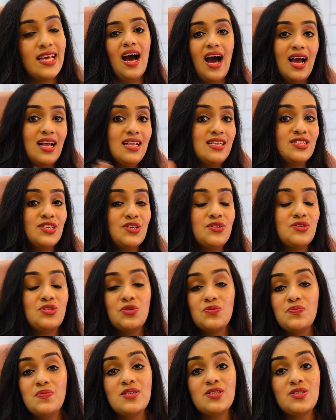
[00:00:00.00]
I'll see you
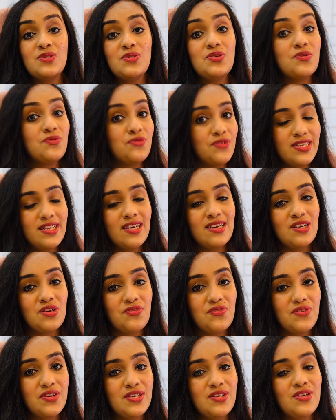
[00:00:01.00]
super soon with a new
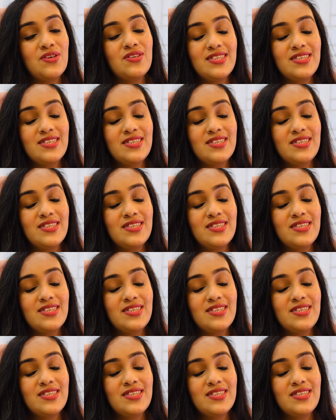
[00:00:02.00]
video.